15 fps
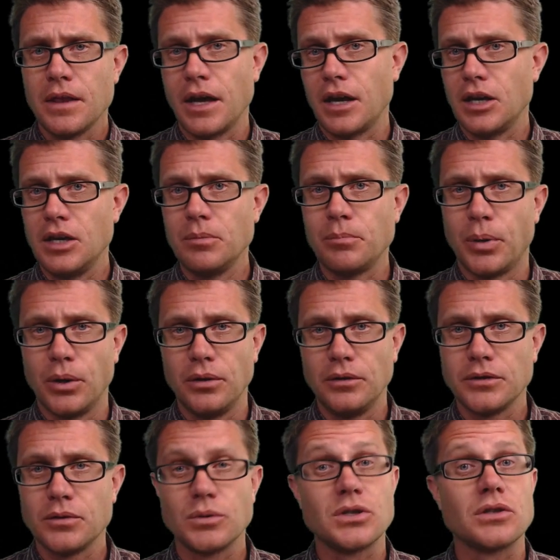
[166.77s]
That
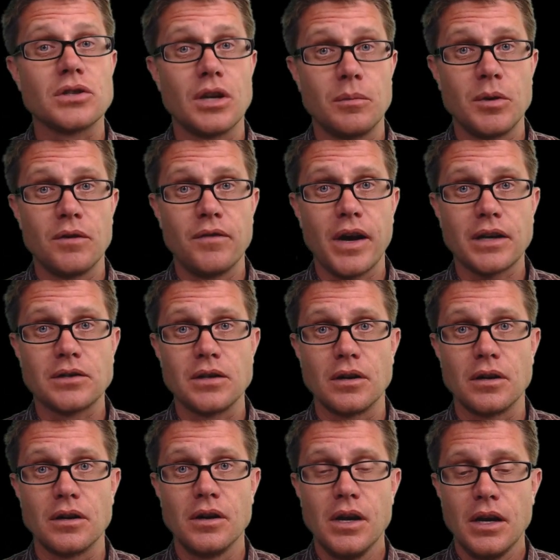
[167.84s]
impulse, which is going to be a
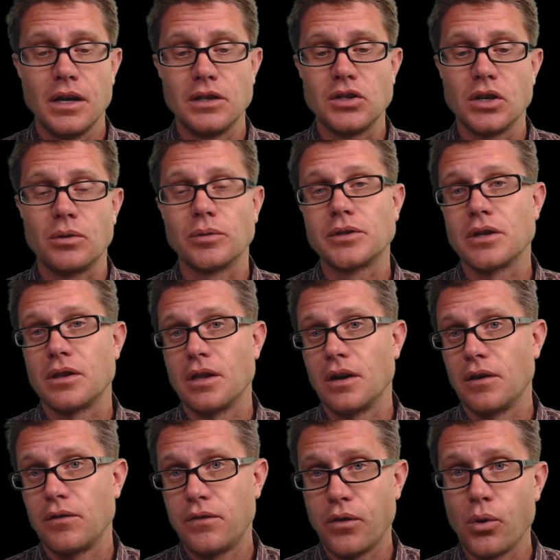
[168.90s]
vector, is equal to
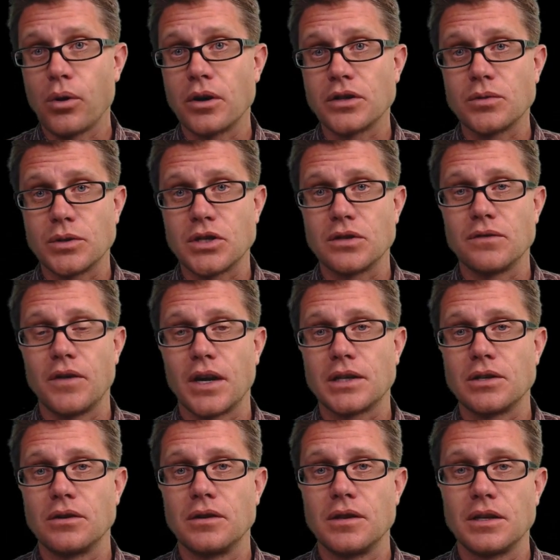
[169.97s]
the force, which is a
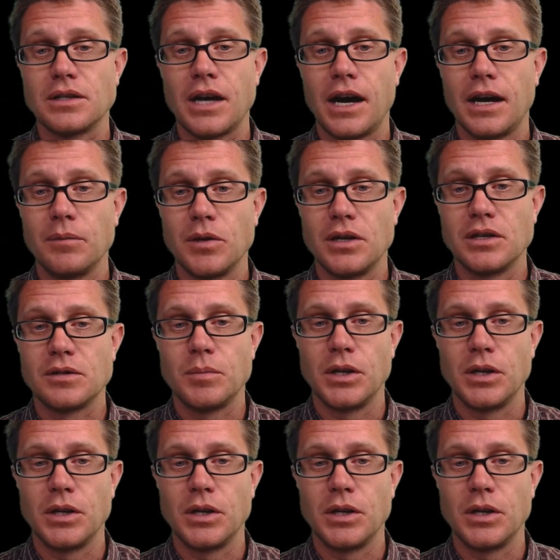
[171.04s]
vector, and the time that